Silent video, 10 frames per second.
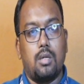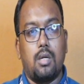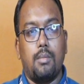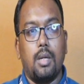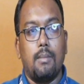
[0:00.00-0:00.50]

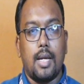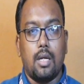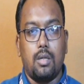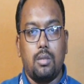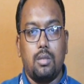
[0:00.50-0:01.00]
Coming back
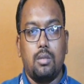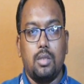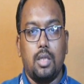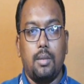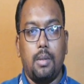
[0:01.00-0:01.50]
to
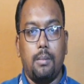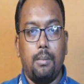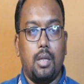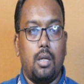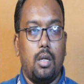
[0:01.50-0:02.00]
the
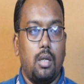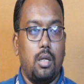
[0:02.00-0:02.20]
PPT.